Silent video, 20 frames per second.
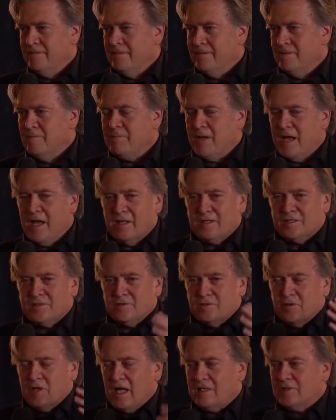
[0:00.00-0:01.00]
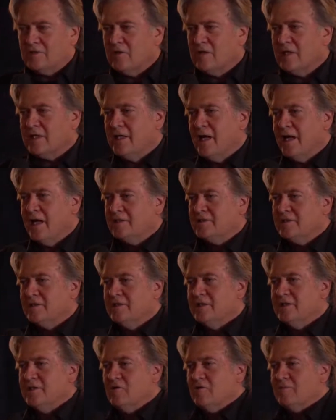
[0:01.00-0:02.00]
The ballots you guys are going to cast
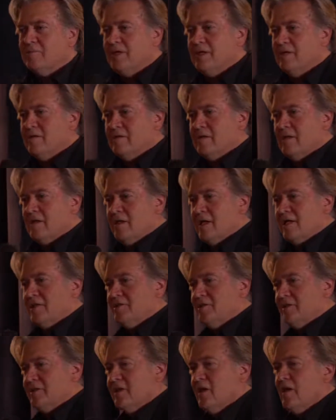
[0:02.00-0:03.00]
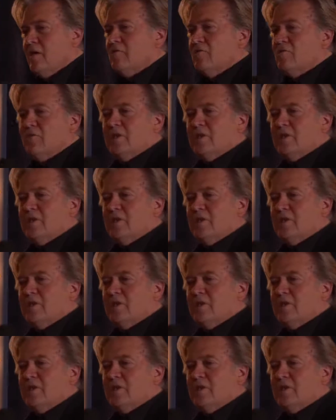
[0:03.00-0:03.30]
in the European election. The